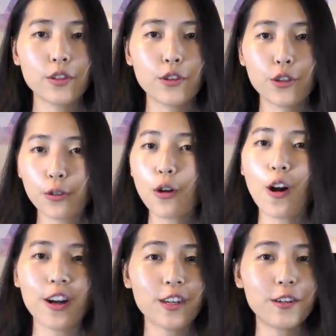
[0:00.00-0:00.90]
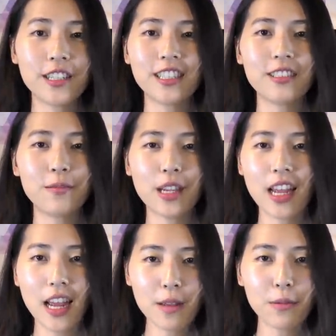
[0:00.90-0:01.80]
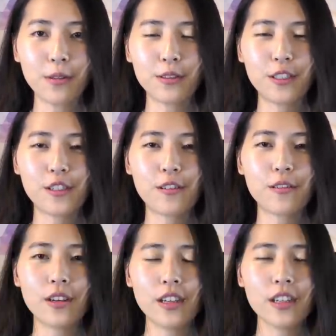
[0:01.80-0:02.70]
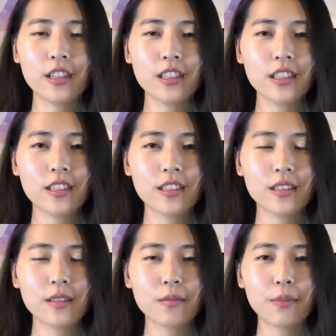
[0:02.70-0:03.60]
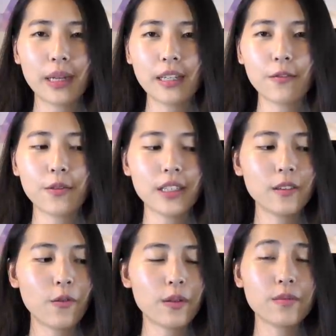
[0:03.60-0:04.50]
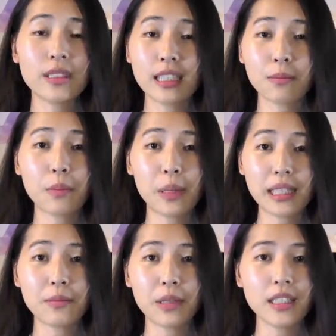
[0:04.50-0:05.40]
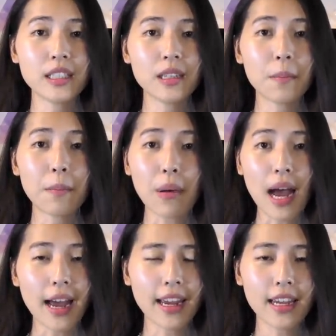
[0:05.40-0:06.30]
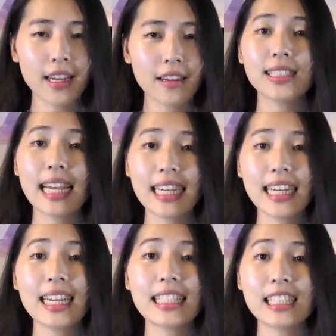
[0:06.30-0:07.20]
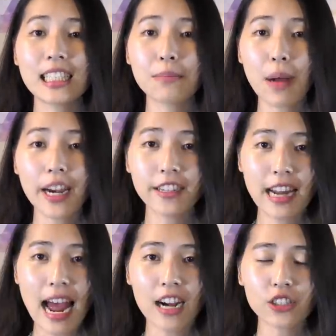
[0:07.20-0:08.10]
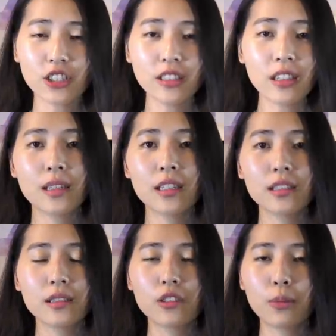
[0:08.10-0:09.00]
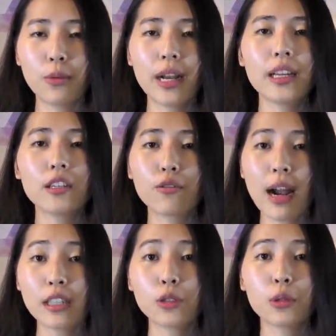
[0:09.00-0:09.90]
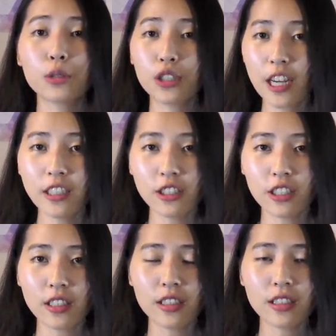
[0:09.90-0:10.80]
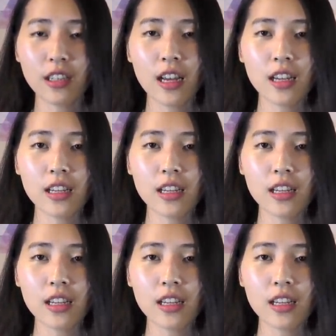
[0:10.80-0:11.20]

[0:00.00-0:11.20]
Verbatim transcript: you are going to be able to benefit from this placement by taking inspired action to bring gradual changes